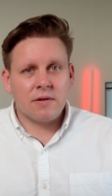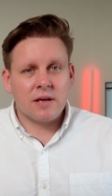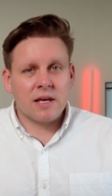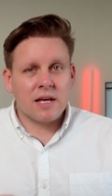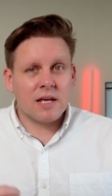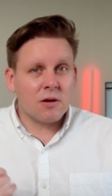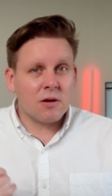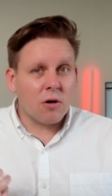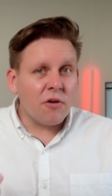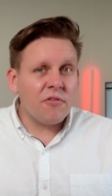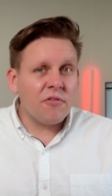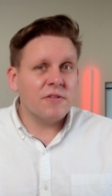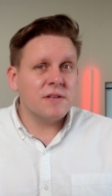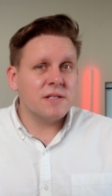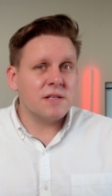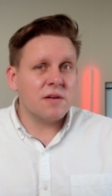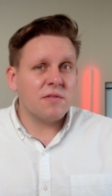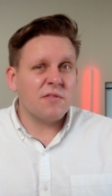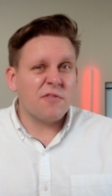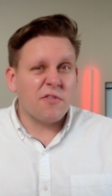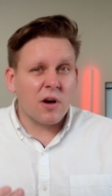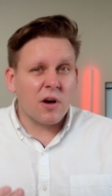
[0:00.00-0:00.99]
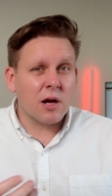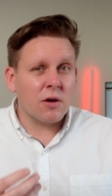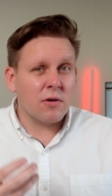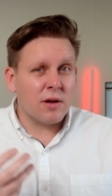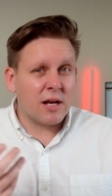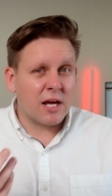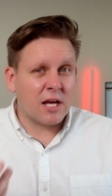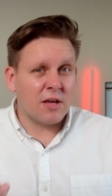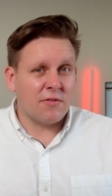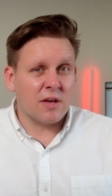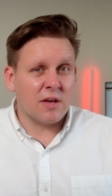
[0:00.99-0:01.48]
it offers it via
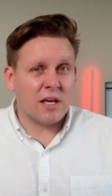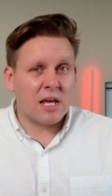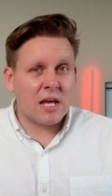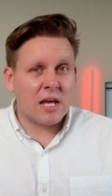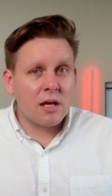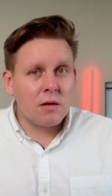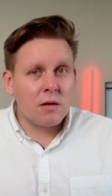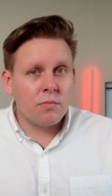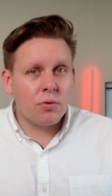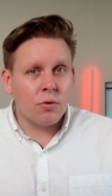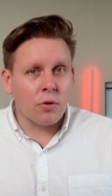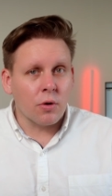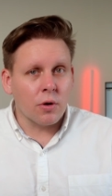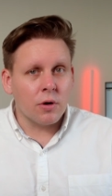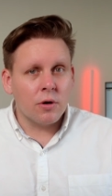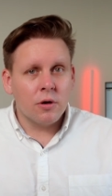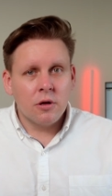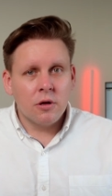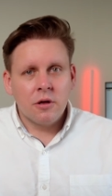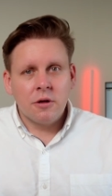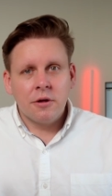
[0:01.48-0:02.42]
an AV input.